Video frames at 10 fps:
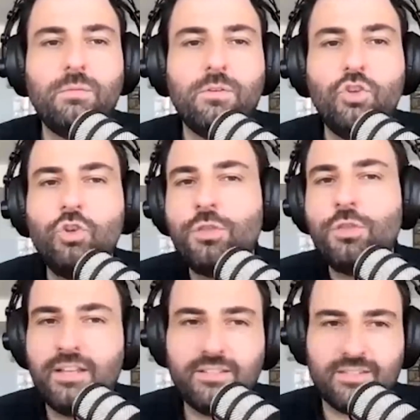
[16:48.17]
new
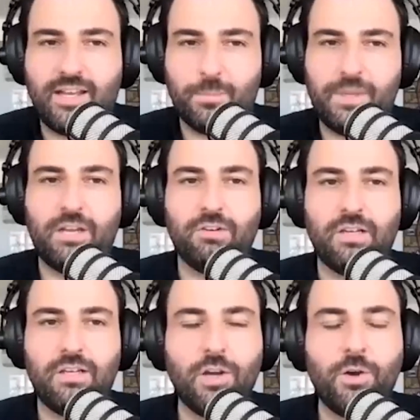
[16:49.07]
things start
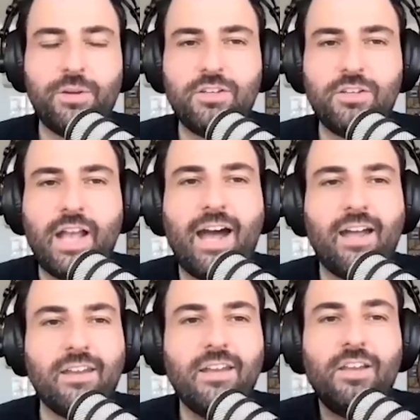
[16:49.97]
appearing, you know, and you
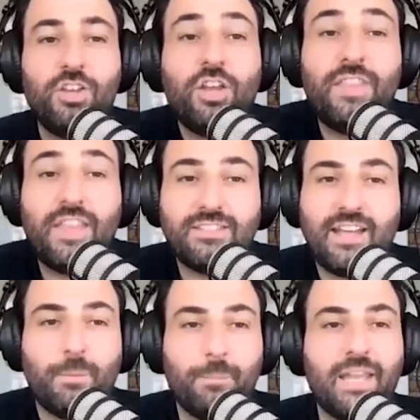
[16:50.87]
can then
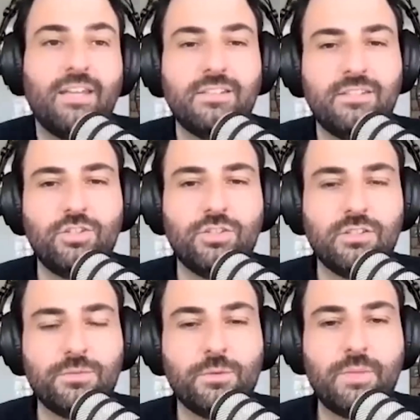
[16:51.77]
start making
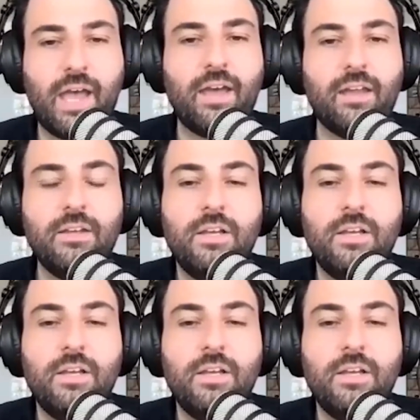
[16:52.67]
decisions from that.